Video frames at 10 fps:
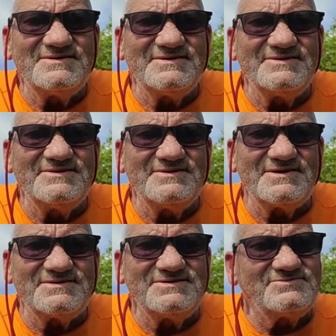
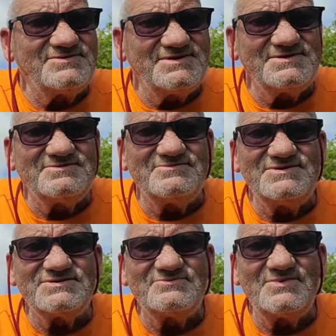That is really the
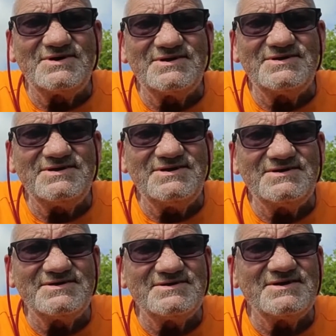reason
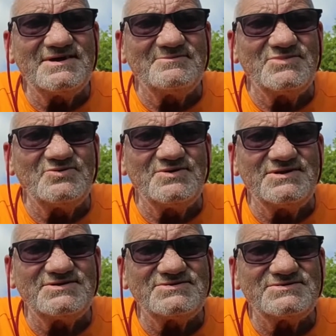why I'm doing
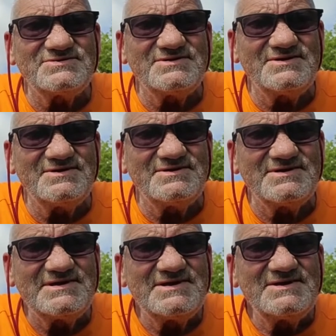this.
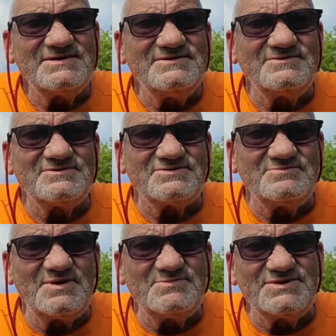You've got to
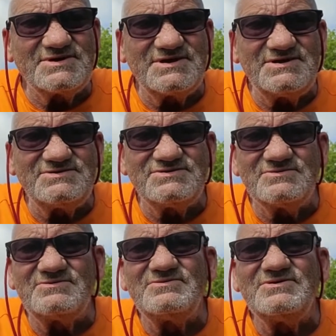remember that kids, they're
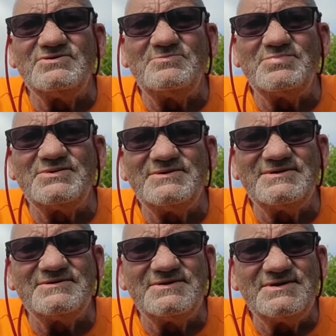growing up
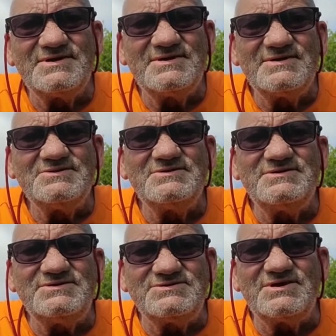and they
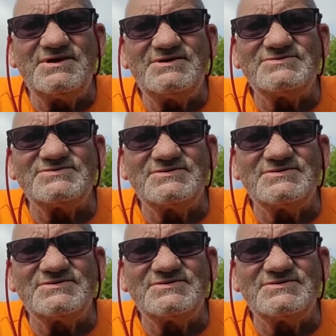need chairs